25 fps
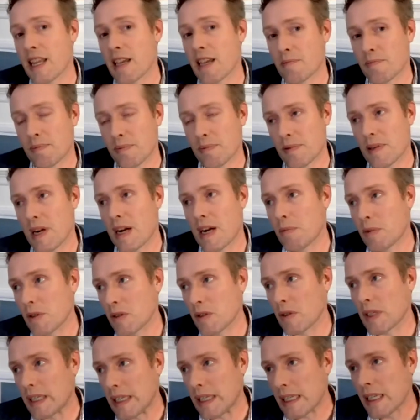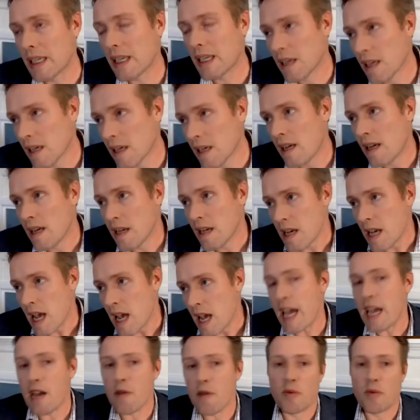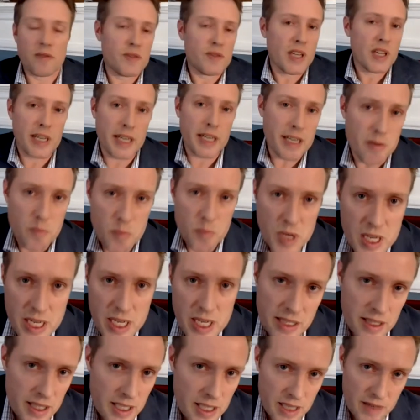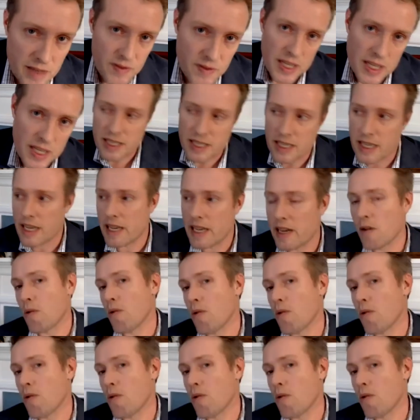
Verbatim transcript: They probably, A, would have done it immediately if they did,